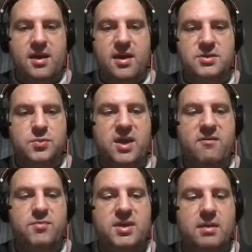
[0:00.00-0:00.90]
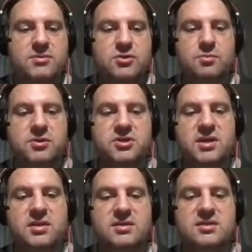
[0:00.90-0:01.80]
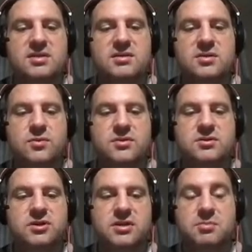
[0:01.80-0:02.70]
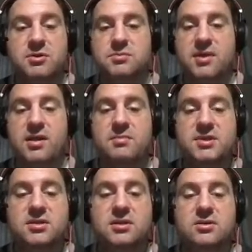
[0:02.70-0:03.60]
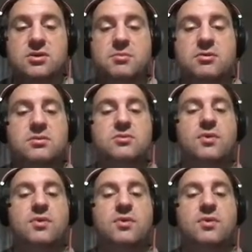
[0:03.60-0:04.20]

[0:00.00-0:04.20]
as we have begun to appreciate the extents to which transposable elements contribute to